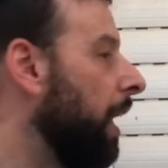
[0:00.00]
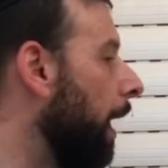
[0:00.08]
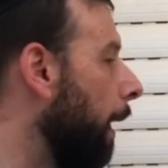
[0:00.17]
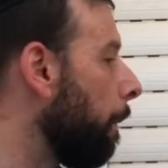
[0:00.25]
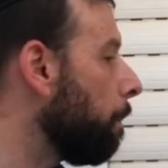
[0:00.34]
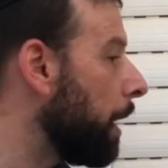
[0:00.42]

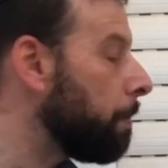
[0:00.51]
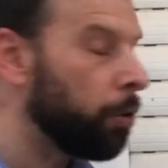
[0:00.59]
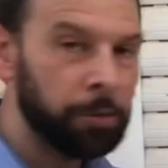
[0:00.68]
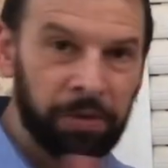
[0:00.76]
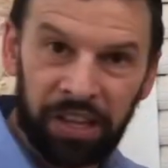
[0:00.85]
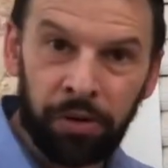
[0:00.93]
many
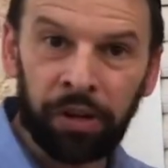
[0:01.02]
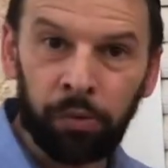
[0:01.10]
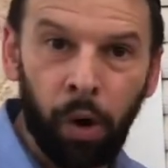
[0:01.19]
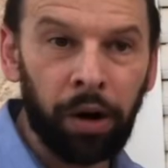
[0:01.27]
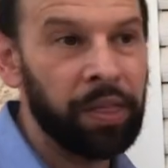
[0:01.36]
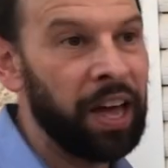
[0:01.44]
poskim say you can
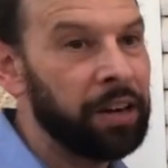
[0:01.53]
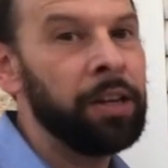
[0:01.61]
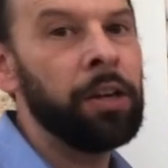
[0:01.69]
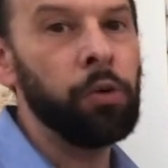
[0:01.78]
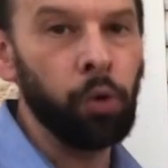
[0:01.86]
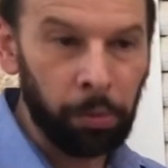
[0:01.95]
water that
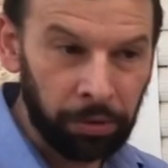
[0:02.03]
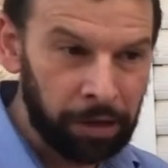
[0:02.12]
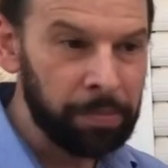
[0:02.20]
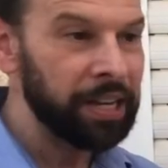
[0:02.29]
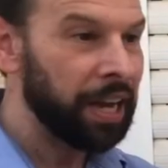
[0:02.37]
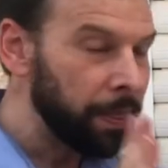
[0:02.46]
normally,
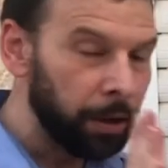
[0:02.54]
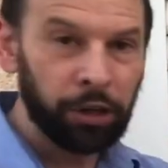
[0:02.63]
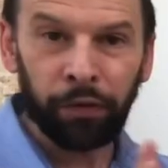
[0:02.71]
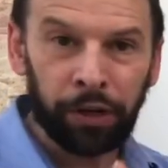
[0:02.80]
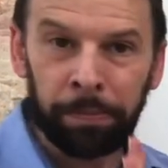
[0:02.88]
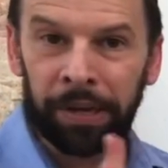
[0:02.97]
but again, there are
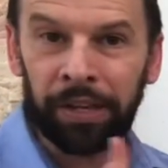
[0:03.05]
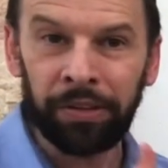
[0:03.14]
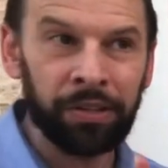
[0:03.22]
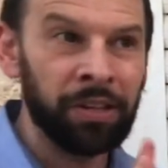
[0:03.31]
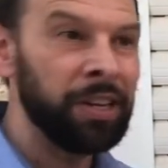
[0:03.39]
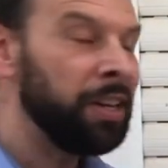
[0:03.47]
different
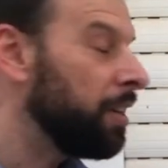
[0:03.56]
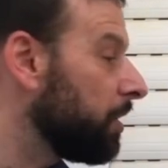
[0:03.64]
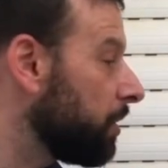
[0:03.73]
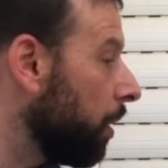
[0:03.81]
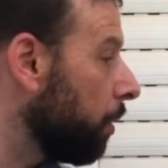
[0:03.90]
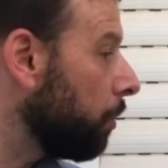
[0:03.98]
opinions,
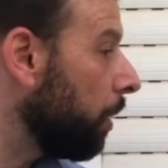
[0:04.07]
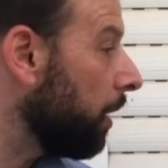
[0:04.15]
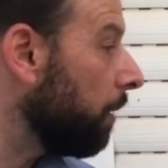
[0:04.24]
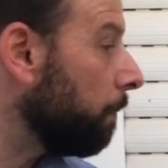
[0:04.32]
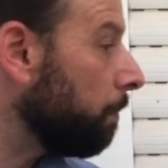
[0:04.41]
so